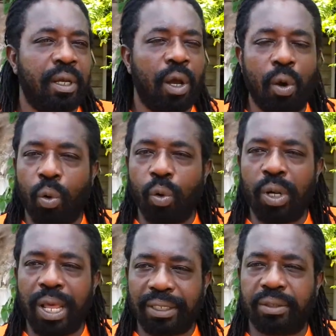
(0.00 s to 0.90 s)
a whole
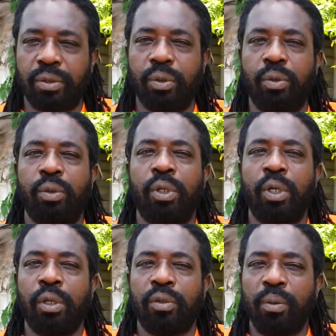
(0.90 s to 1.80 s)
lot to
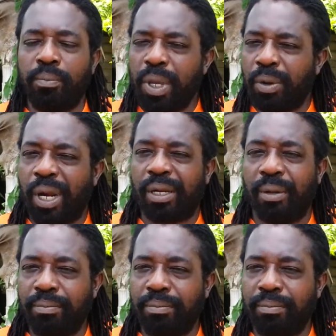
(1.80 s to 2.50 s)
the Miracle